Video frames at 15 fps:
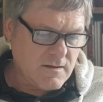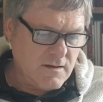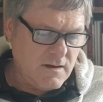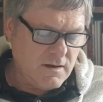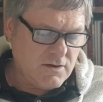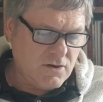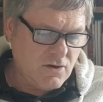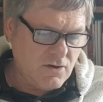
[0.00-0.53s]

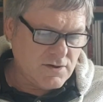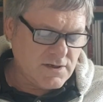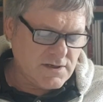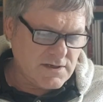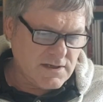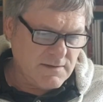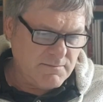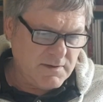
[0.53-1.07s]
according
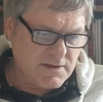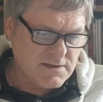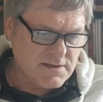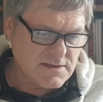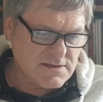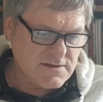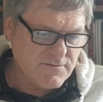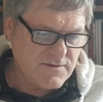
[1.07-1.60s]
to the
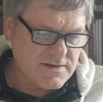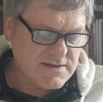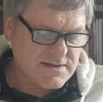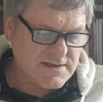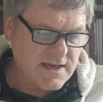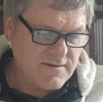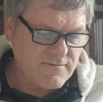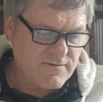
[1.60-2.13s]
abundance of his
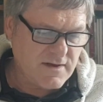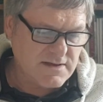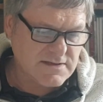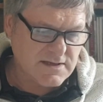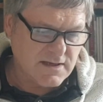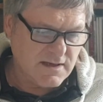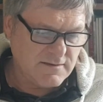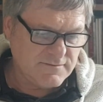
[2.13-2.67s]

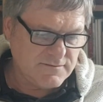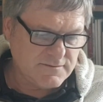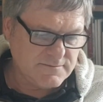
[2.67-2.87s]
steadfast love.